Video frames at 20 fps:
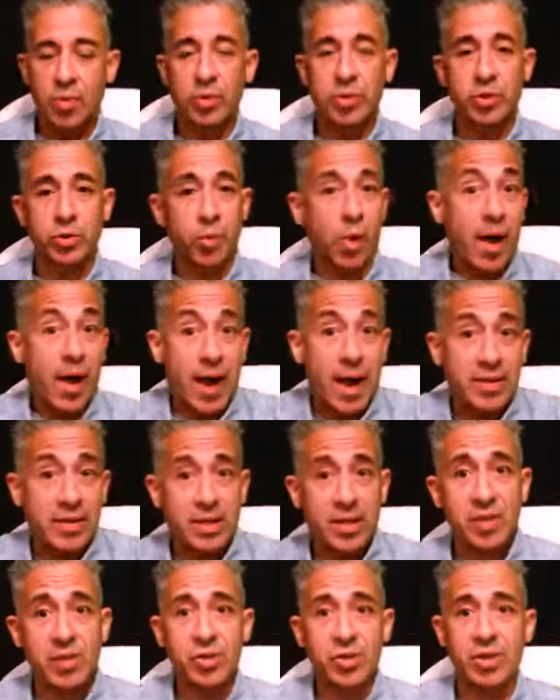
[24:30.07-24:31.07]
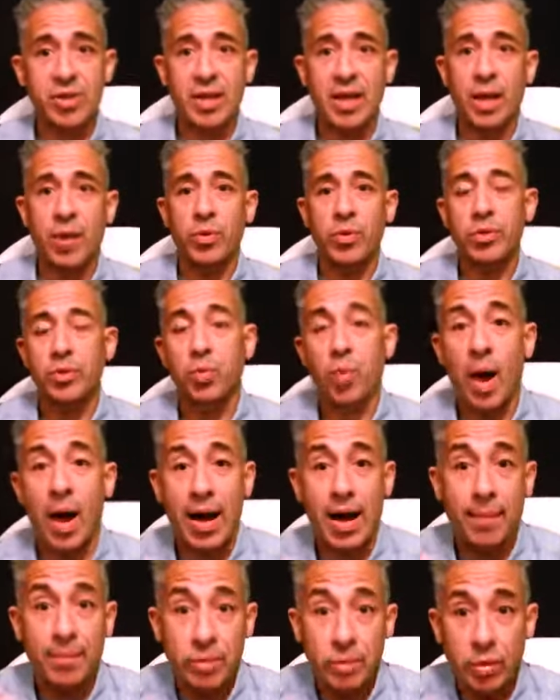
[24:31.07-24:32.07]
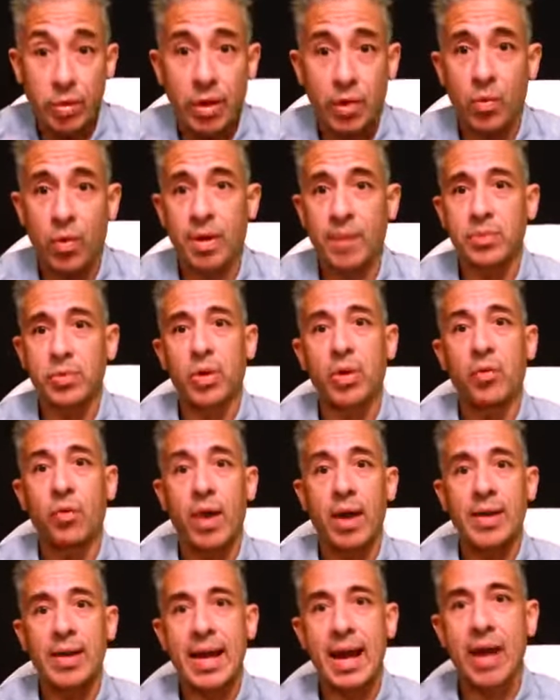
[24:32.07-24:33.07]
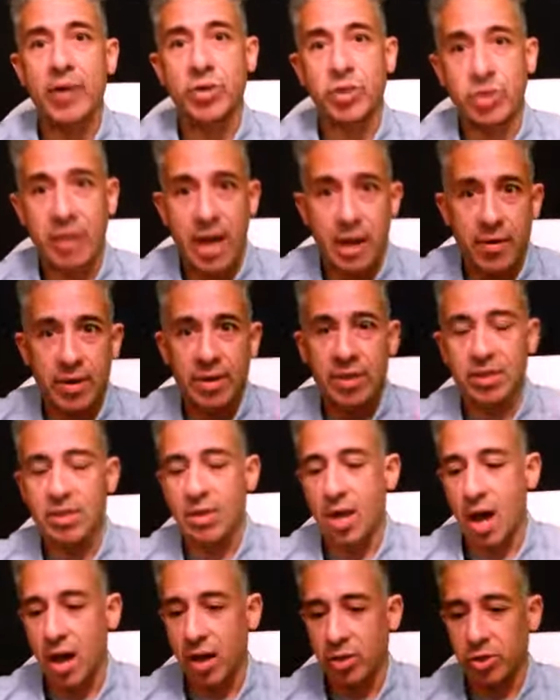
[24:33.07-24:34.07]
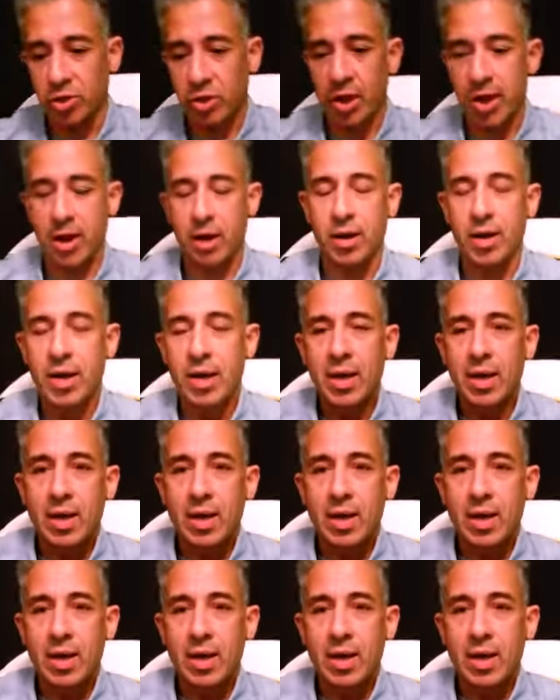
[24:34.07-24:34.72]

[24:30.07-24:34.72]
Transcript: which is why I teach it today, which is why I'm doing what I'm doing right now, sharing this knowledge here.